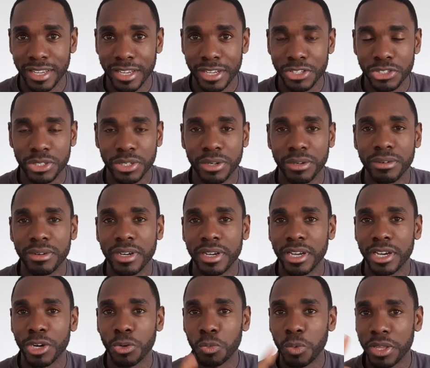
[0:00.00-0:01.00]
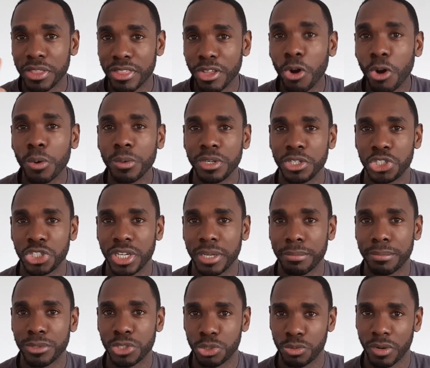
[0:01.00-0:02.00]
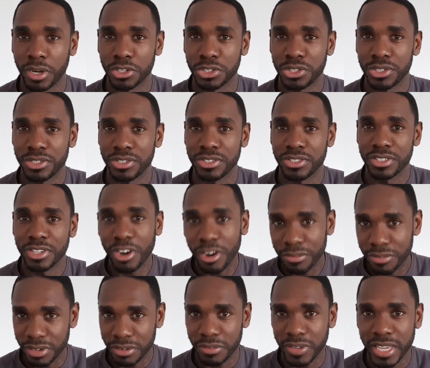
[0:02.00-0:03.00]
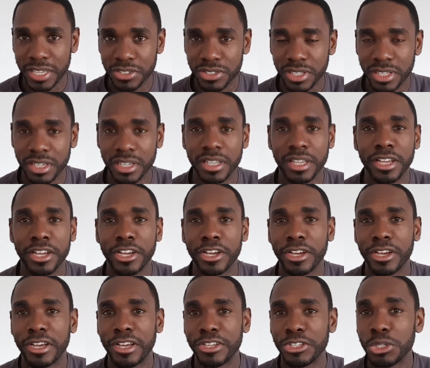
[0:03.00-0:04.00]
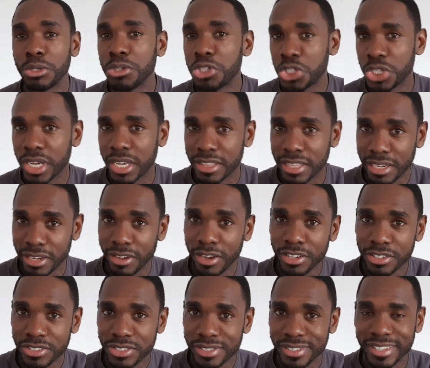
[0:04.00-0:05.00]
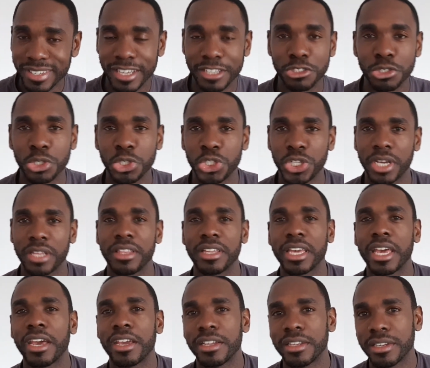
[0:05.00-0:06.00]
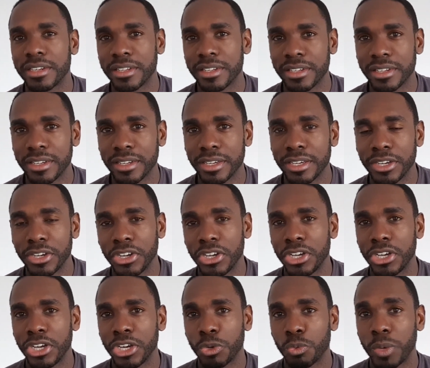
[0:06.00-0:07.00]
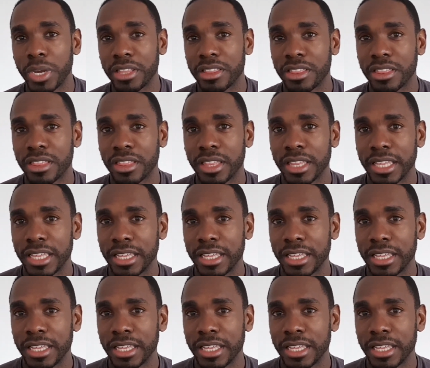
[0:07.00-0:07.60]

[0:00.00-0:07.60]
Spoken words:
So with ownership structures of investing, you share the loss and you share the gain. With